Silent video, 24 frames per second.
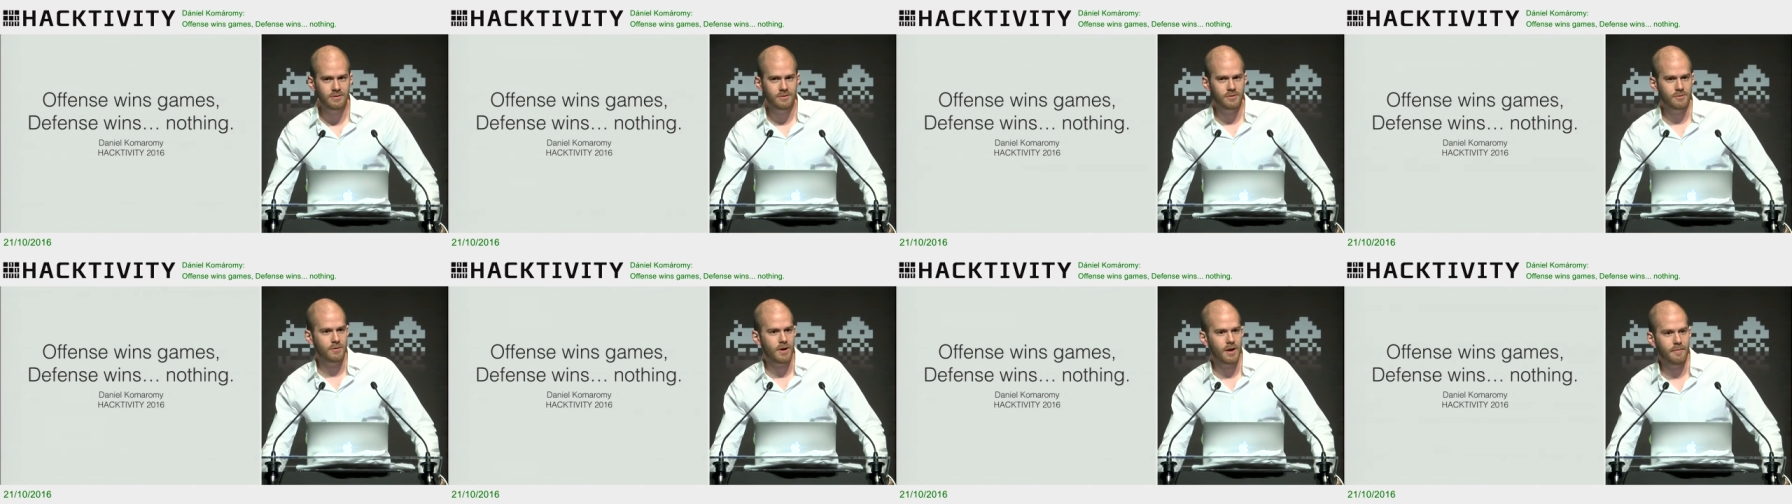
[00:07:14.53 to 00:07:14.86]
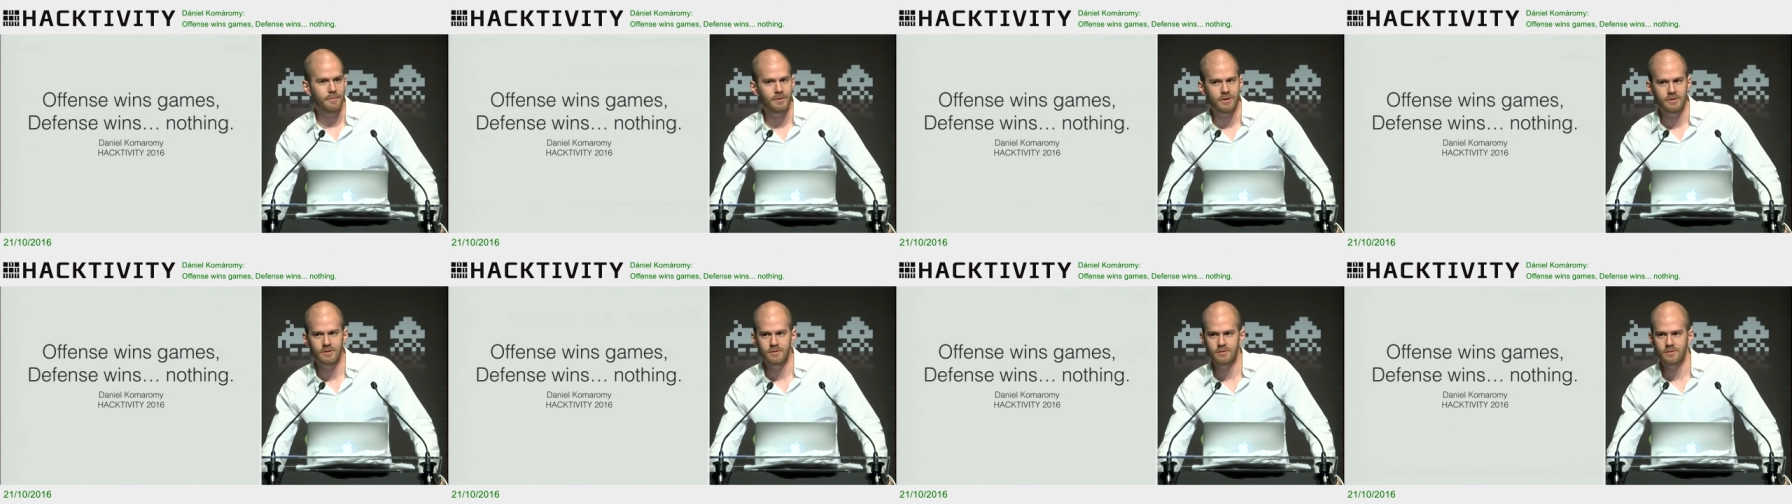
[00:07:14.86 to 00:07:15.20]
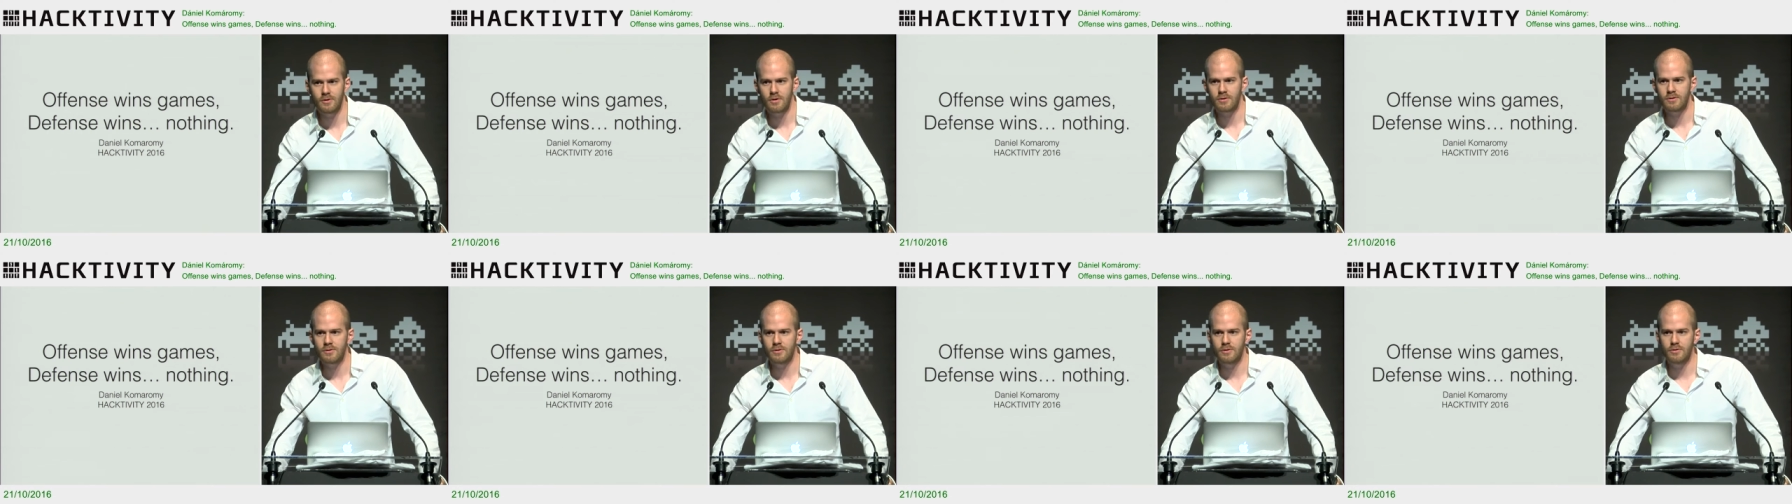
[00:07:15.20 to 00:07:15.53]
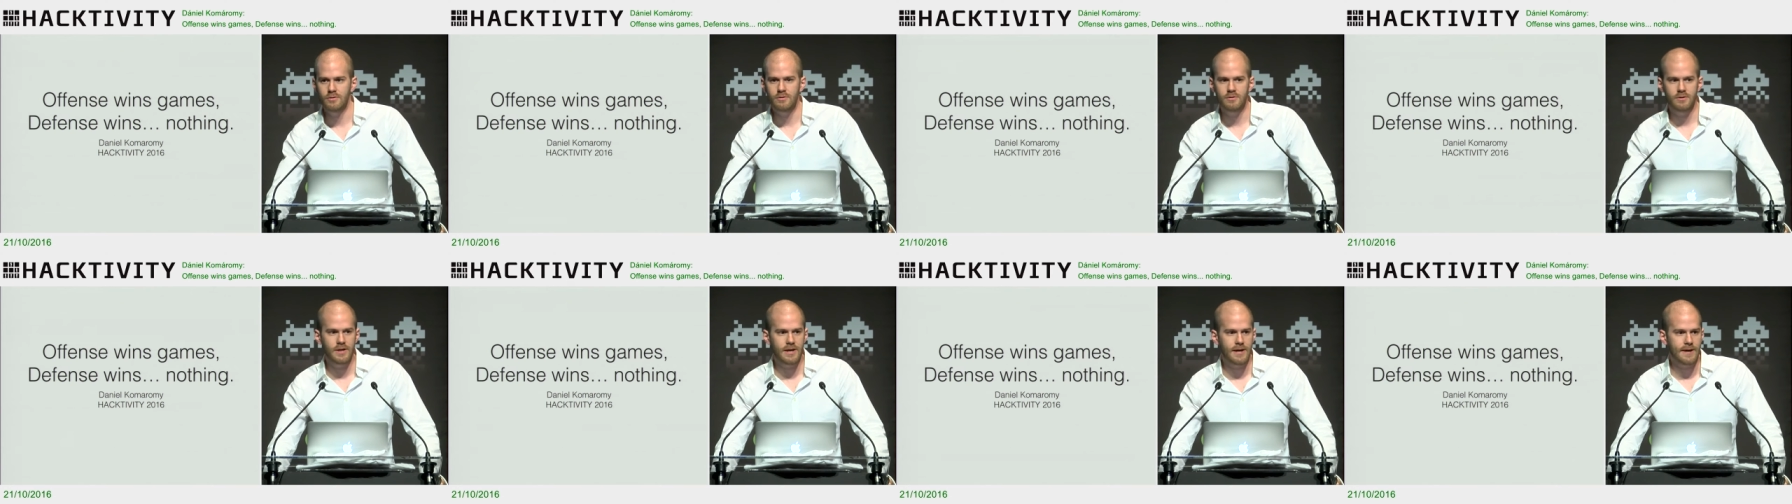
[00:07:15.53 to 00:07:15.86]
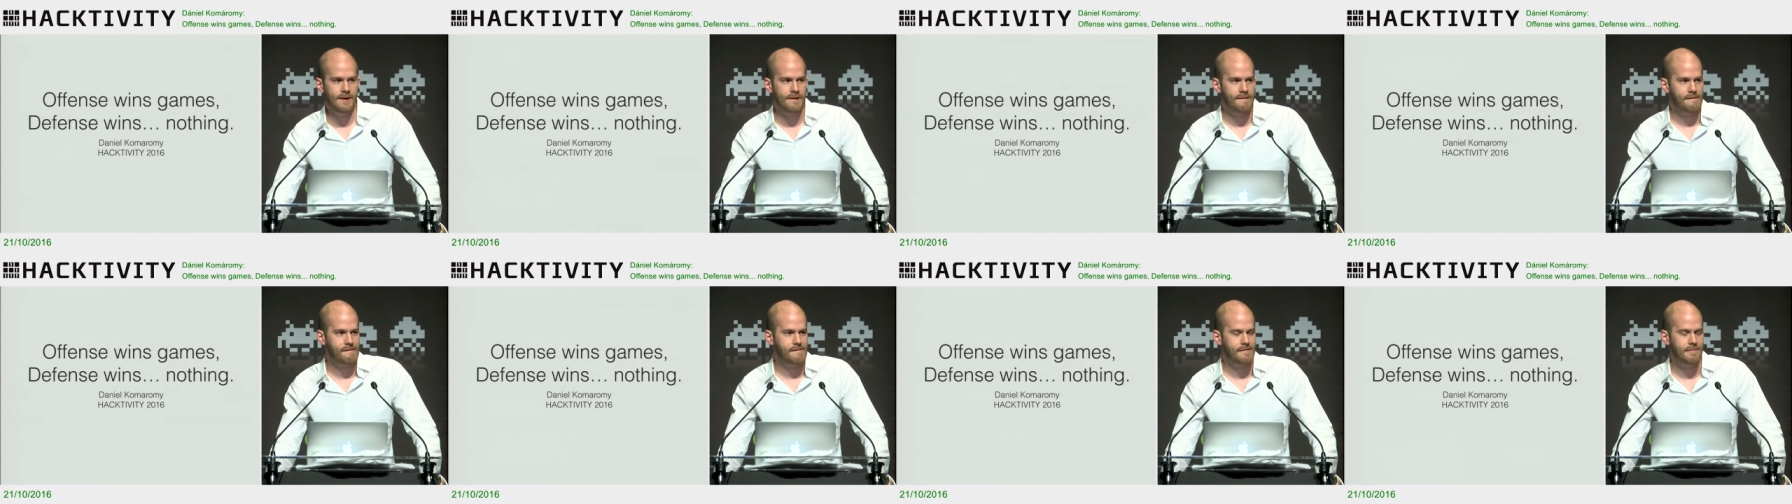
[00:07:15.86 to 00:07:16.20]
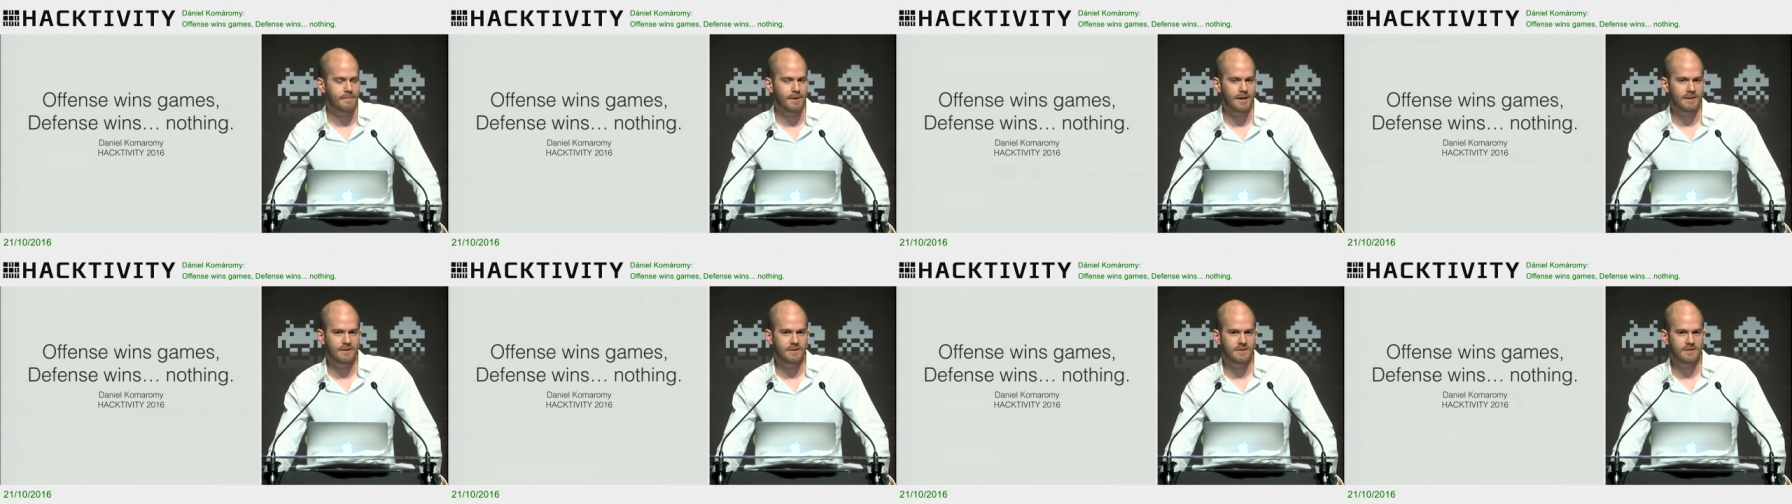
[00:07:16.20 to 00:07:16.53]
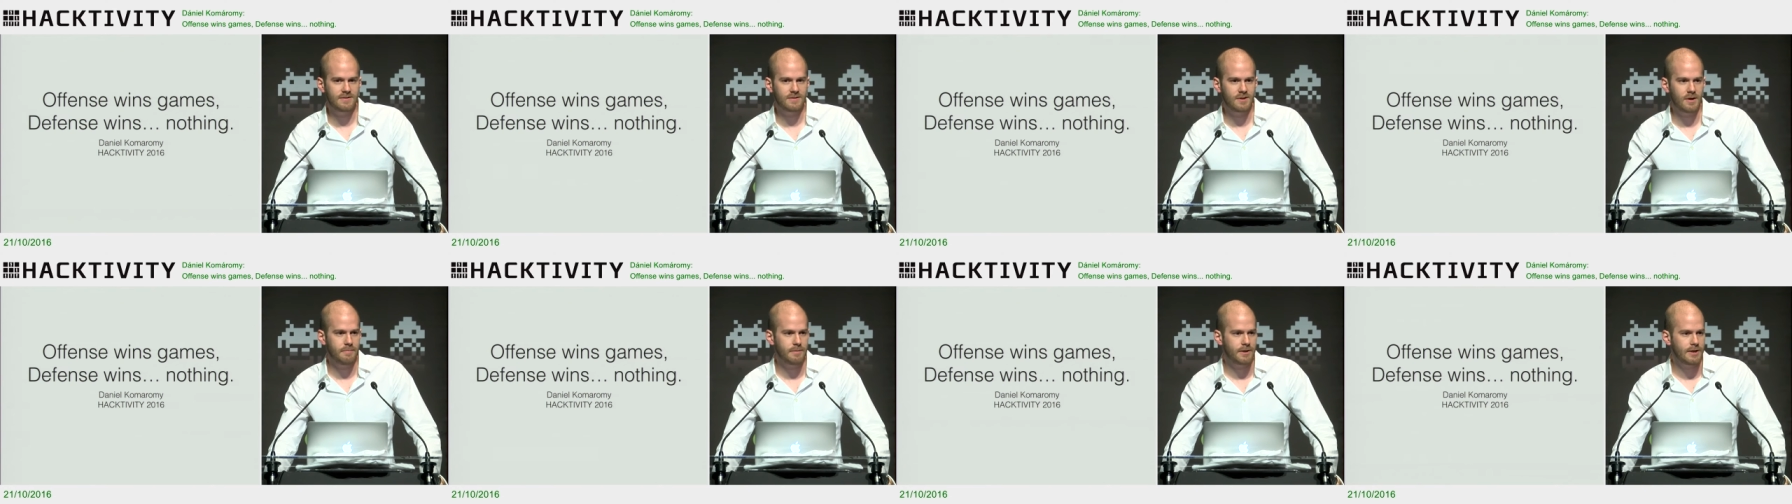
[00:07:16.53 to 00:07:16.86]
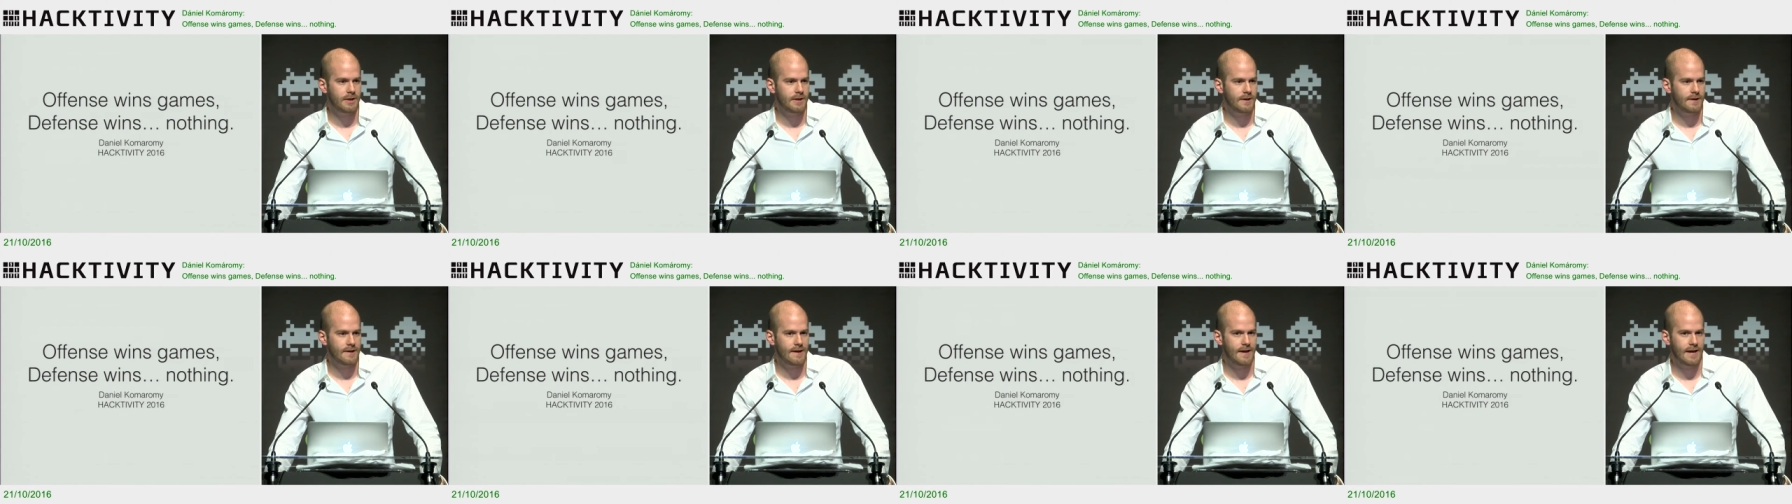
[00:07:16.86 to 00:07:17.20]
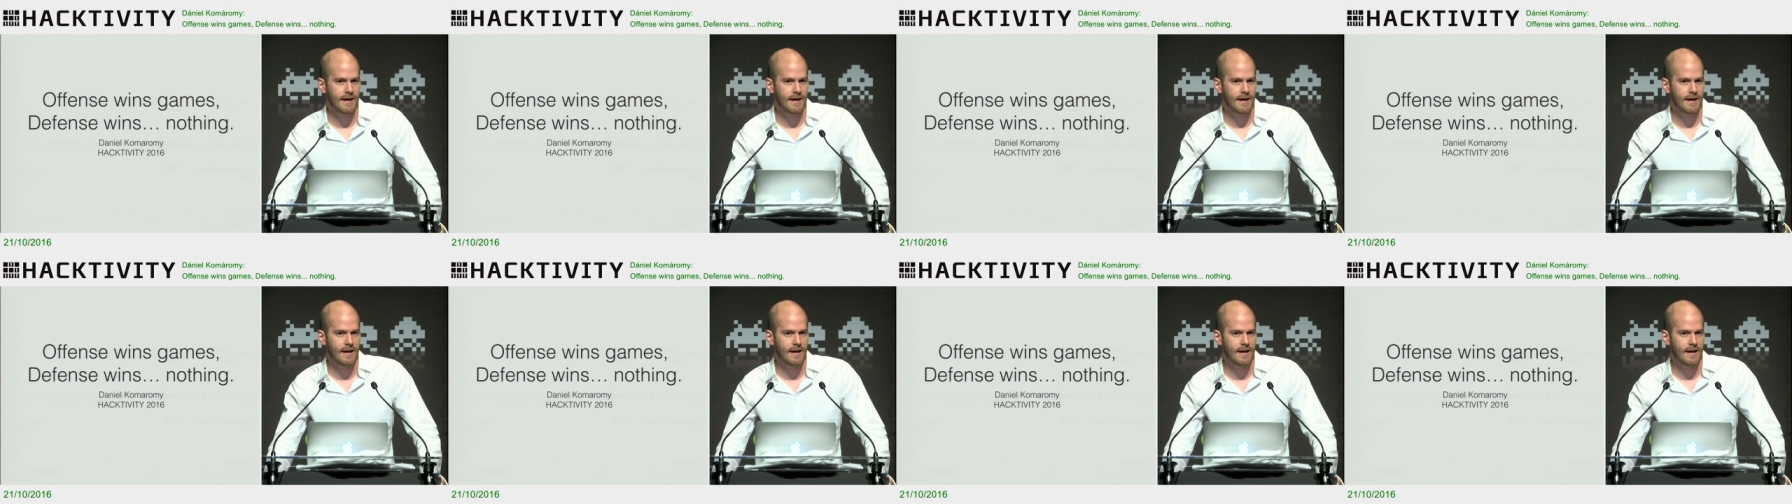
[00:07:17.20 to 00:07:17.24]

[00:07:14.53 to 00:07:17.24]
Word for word: to come here to talk to you today about this topic,